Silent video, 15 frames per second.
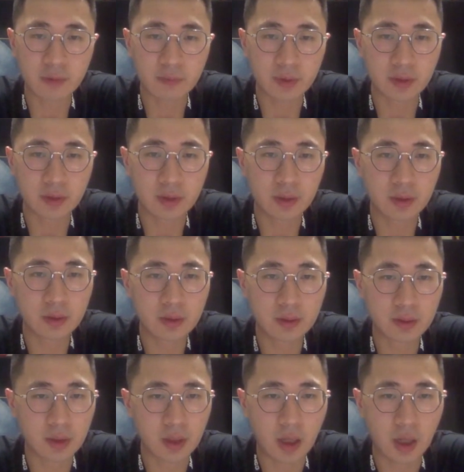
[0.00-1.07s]
be
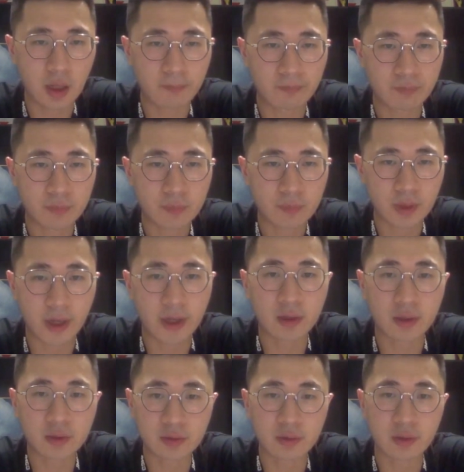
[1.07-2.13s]

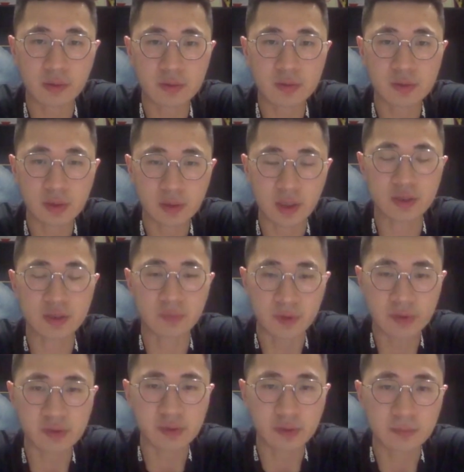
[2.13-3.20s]
cater to those customers.